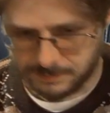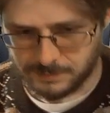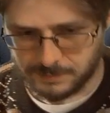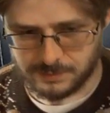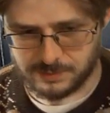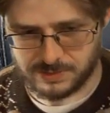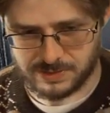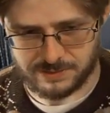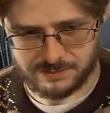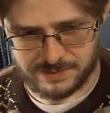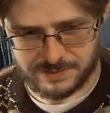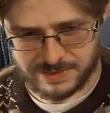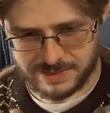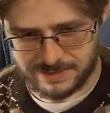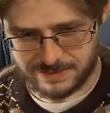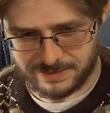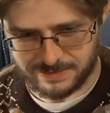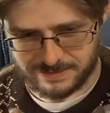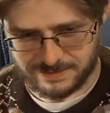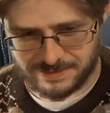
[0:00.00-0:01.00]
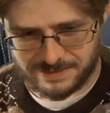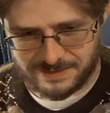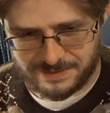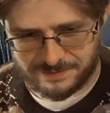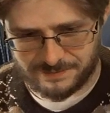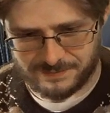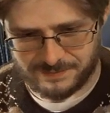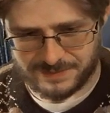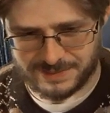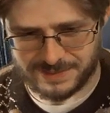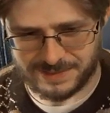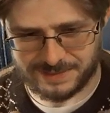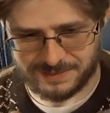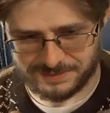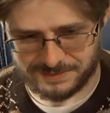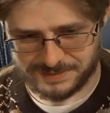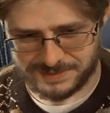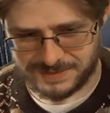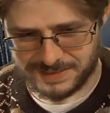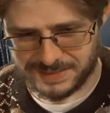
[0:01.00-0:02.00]
Gosh, I really, really
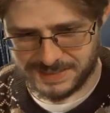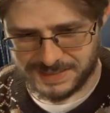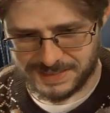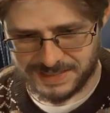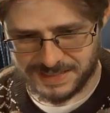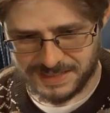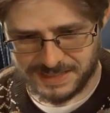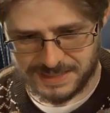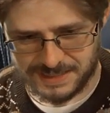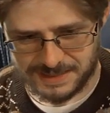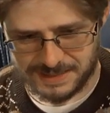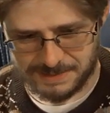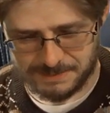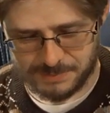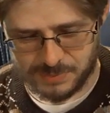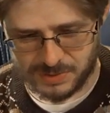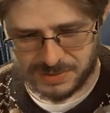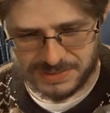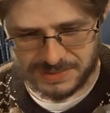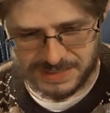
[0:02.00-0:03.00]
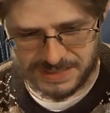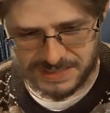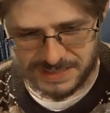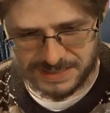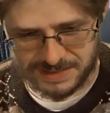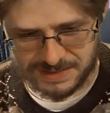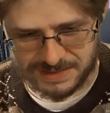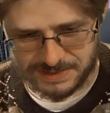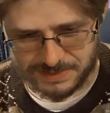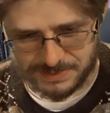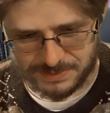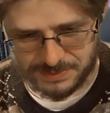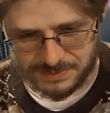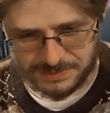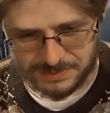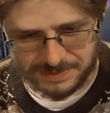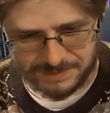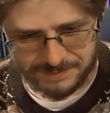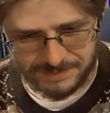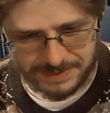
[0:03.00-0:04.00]
got these boxed these settings into a
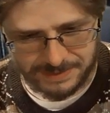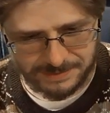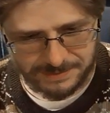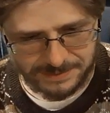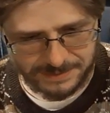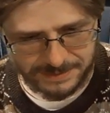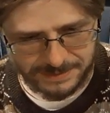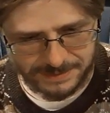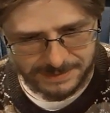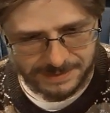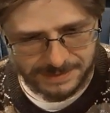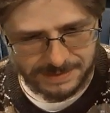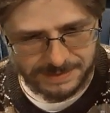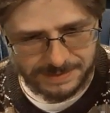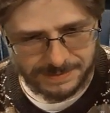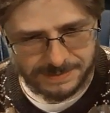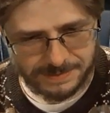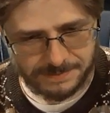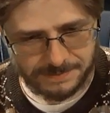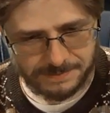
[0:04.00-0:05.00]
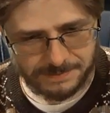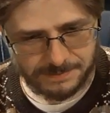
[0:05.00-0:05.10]
corner, haven't I? Right,